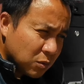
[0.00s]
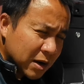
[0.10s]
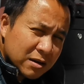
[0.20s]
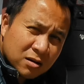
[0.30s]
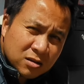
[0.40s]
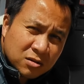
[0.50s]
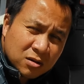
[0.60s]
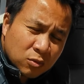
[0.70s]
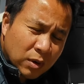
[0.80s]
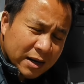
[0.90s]
weight on
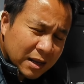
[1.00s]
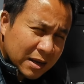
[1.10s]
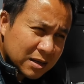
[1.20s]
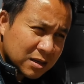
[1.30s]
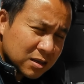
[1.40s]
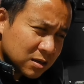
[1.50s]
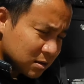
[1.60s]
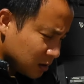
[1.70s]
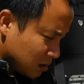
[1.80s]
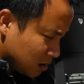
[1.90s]
your right leg
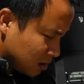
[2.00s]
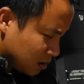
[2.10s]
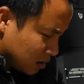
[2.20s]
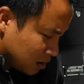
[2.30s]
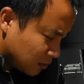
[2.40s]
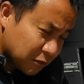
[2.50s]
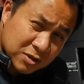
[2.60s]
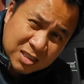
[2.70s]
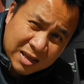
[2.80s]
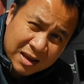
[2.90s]
on the
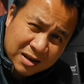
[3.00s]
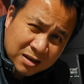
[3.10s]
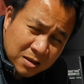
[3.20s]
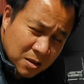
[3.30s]
foot stand.